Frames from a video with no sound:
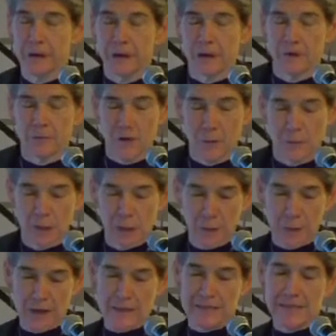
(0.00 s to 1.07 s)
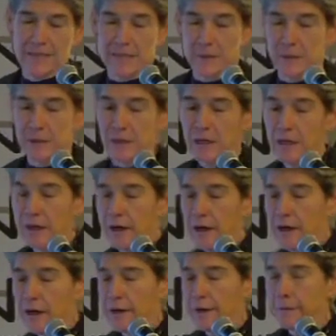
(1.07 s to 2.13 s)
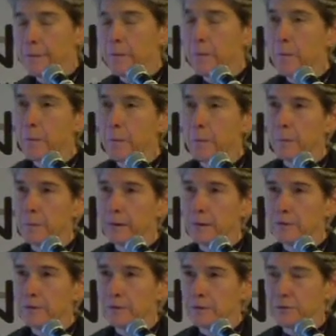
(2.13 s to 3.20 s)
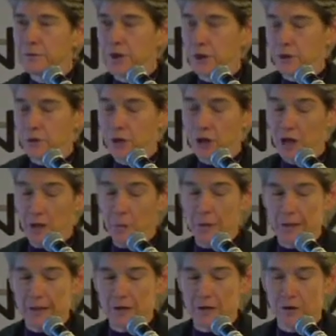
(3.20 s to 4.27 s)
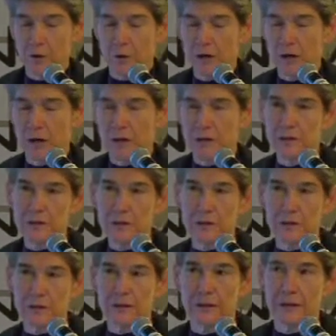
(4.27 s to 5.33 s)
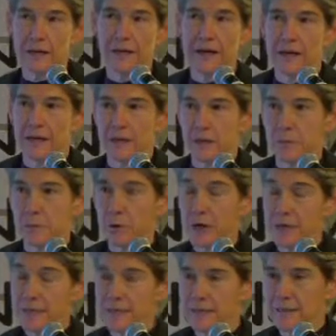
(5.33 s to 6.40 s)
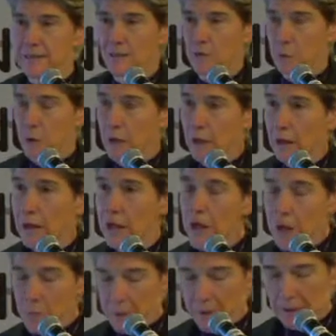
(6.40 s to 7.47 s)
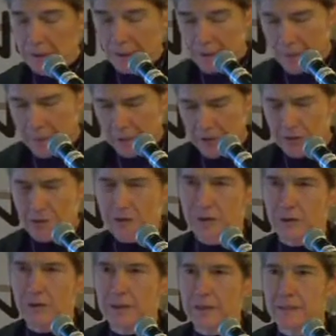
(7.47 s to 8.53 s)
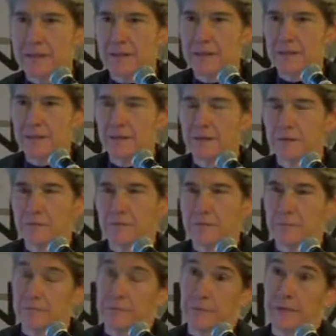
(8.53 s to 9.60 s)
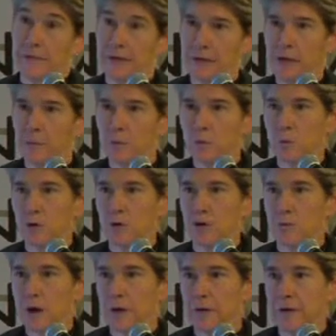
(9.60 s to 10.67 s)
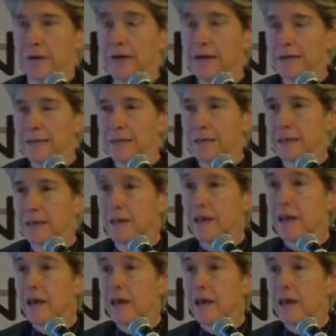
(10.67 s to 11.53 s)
environmental impact assessment to follow John, but then going on to the EIA process as well. But just like to say a couple words about the content.